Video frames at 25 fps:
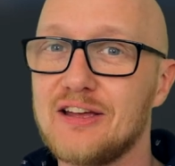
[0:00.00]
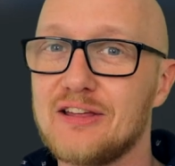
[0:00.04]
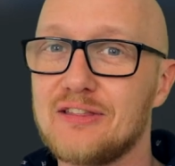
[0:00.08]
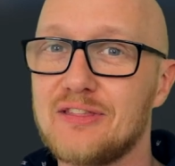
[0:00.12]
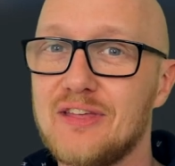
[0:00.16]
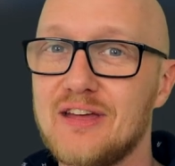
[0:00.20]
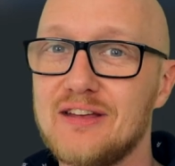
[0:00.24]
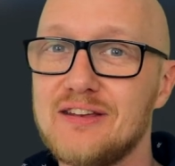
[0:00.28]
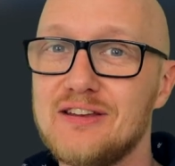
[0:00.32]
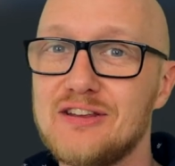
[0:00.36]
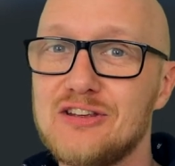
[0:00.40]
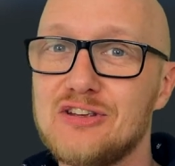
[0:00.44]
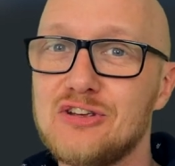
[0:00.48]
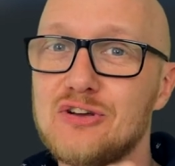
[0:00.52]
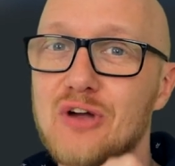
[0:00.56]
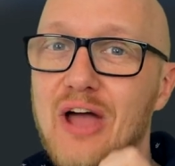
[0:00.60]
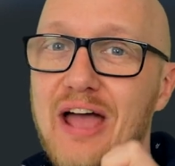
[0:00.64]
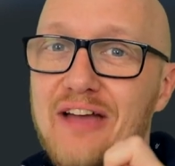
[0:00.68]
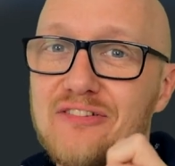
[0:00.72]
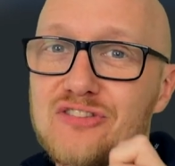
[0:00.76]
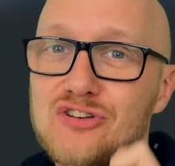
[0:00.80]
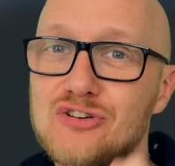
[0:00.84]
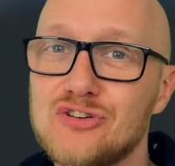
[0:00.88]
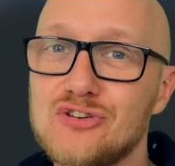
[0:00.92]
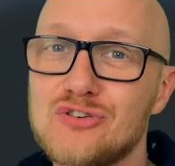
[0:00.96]
then you
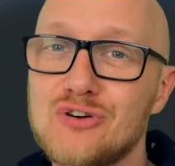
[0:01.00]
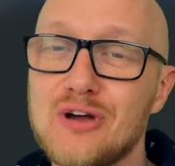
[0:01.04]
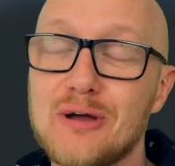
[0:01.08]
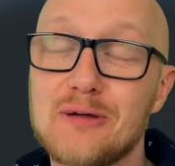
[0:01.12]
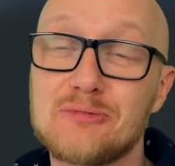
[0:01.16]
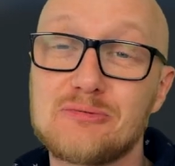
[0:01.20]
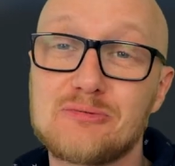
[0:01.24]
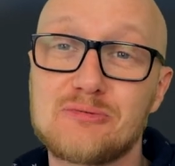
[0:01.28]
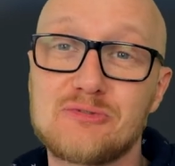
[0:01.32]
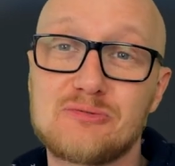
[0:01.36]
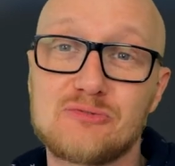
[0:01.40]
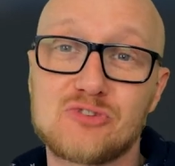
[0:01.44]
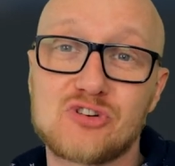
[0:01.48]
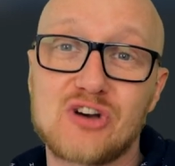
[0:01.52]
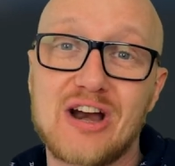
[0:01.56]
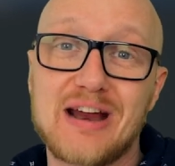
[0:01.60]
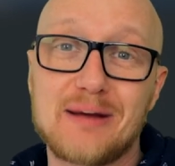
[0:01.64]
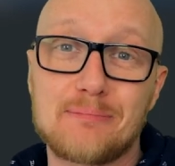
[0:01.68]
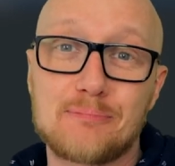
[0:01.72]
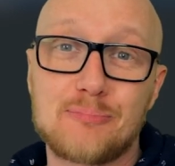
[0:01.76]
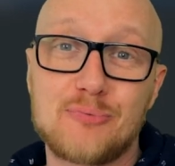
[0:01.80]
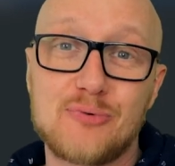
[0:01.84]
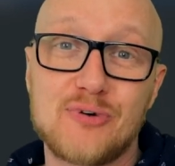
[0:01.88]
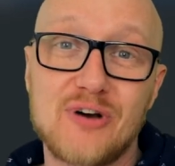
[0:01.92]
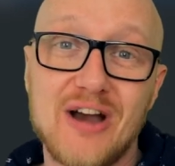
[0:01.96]
have to do a
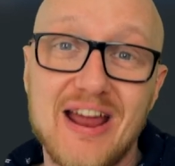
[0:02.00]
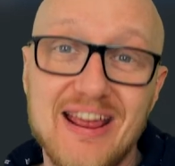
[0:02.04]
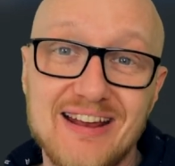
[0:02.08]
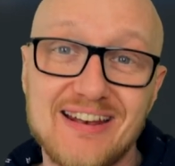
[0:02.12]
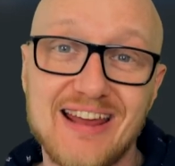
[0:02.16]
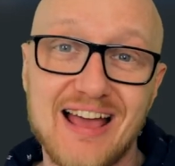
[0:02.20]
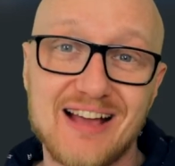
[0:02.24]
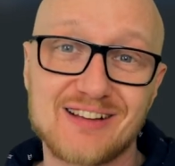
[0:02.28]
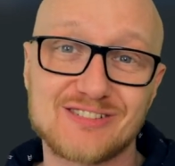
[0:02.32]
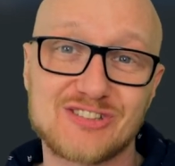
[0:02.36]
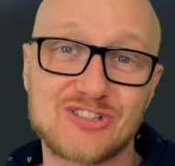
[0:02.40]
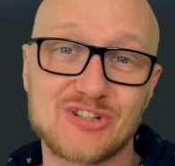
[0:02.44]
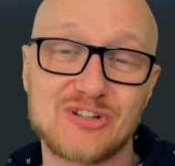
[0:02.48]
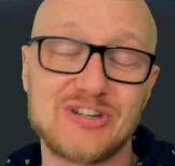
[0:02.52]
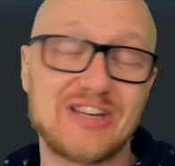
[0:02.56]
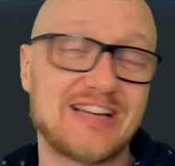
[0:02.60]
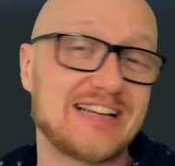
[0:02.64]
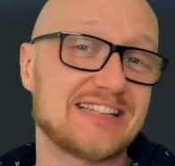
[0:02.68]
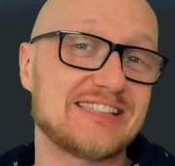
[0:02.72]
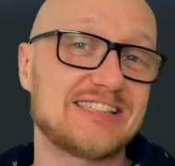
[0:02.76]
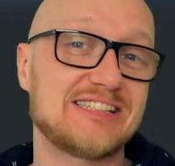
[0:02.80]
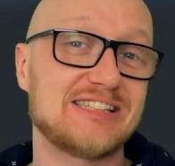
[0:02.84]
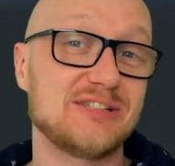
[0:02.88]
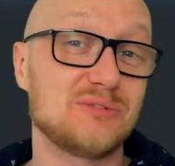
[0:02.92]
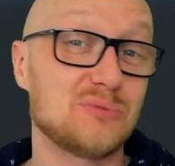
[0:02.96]
track breakdown so you
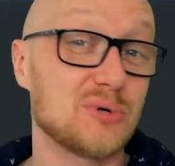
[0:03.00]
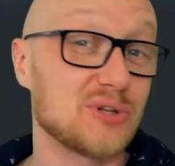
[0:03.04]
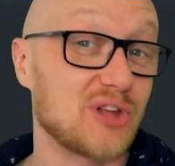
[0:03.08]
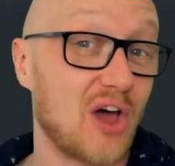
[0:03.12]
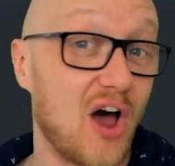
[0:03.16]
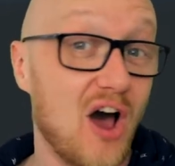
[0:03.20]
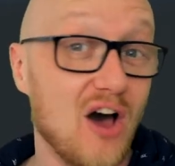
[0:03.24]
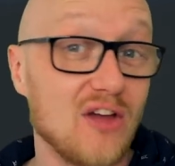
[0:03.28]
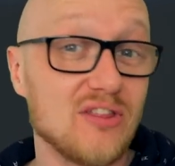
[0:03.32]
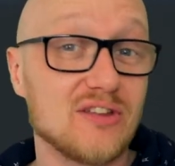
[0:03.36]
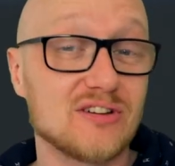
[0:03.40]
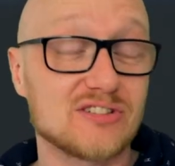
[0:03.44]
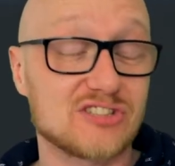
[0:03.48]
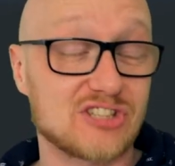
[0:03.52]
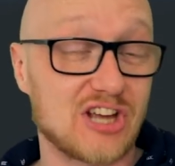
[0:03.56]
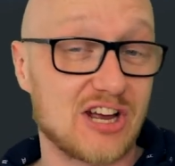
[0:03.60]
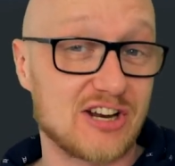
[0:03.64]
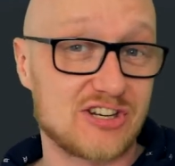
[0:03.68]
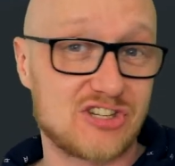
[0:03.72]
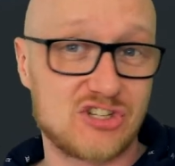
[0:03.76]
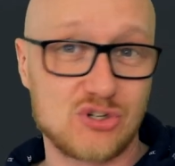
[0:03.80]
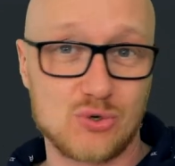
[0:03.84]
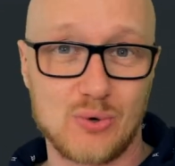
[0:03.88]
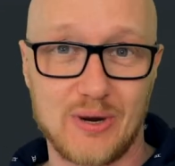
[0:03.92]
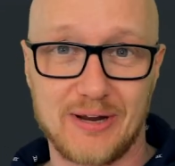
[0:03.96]
can see what others
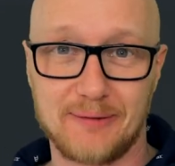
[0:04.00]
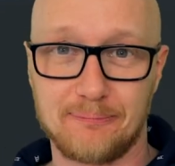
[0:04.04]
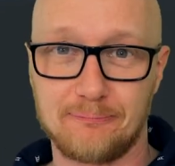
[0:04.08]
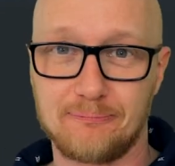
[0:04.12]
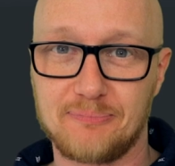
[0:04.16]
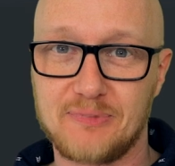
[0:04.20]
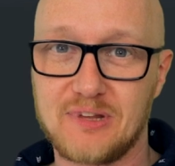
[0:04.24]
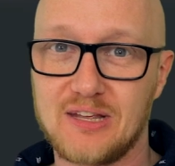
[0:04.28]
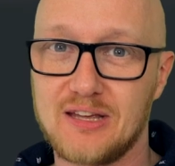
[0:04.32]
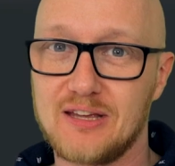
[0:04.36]
are doing.